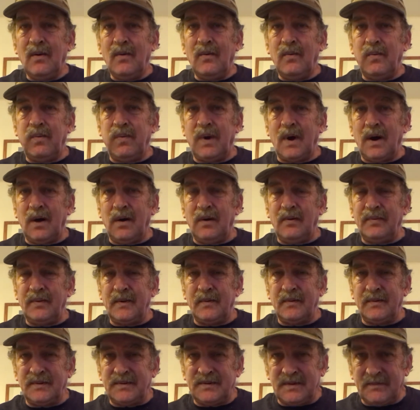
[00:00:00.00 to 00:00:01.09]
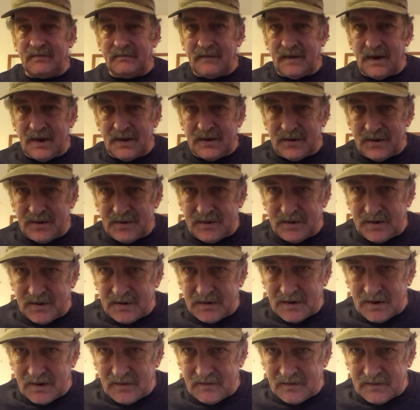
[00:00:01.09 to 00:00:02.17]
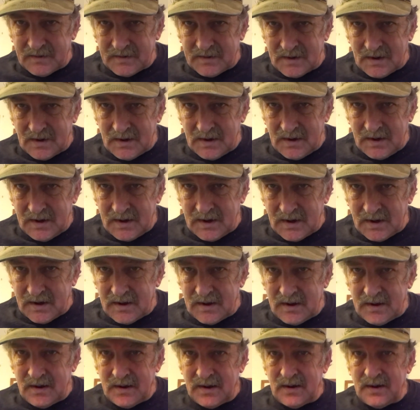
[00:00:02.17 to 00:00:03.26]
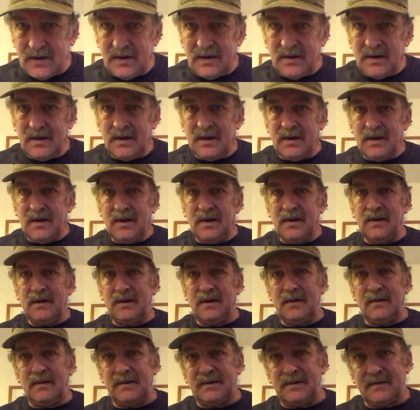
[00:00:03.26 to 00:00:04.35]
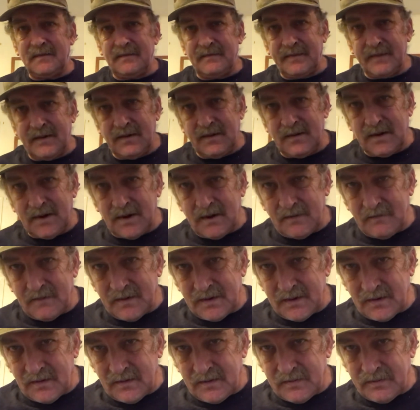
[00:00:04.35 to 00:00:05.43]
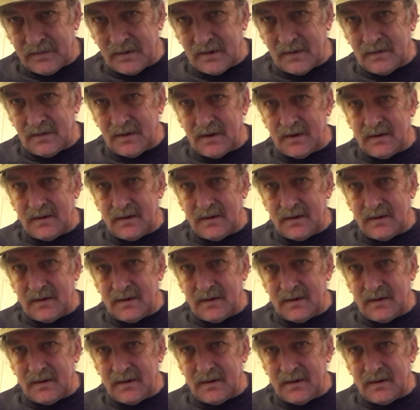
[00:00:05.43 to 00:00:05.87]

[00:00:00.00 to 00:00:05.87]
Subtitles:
Well, there was some messages that was deleted, and there were some phone numbers that was probably